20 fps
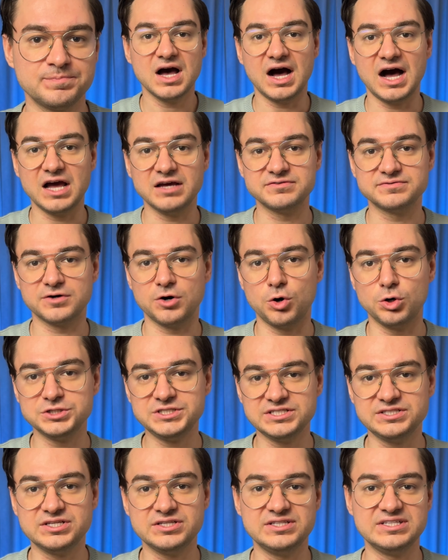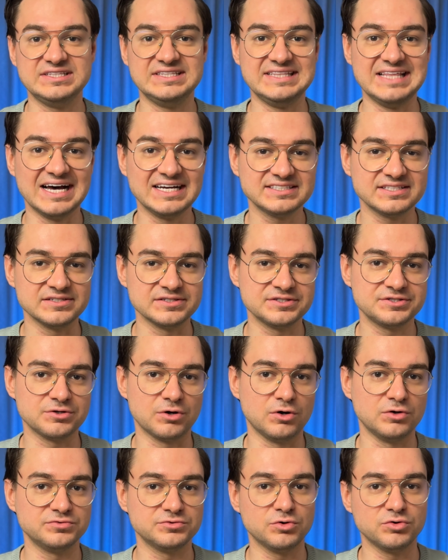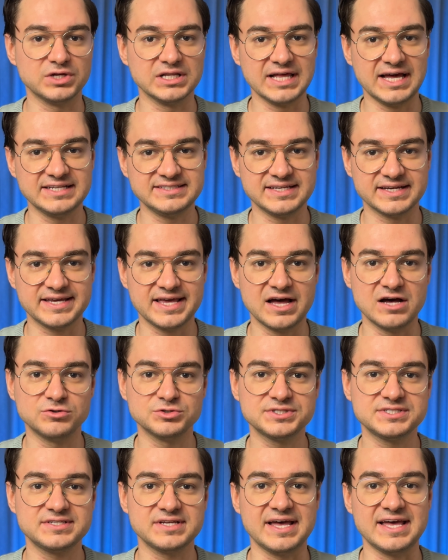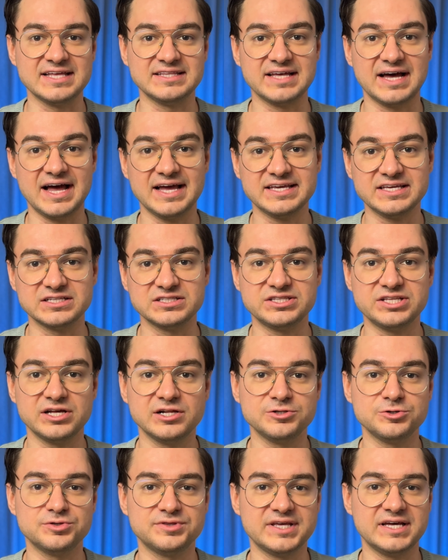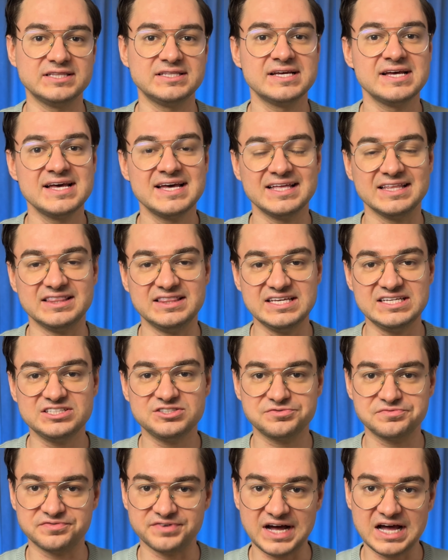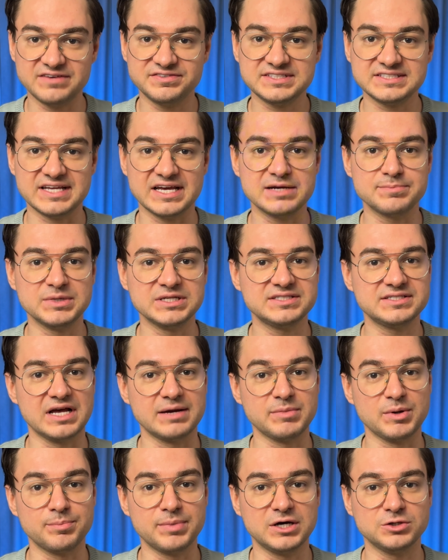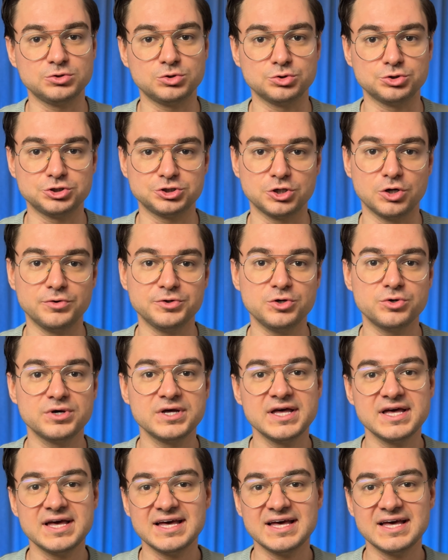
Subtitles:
I've audited dozens of Google Ads accounts and I can tell you that these 5 segments I'm about to show you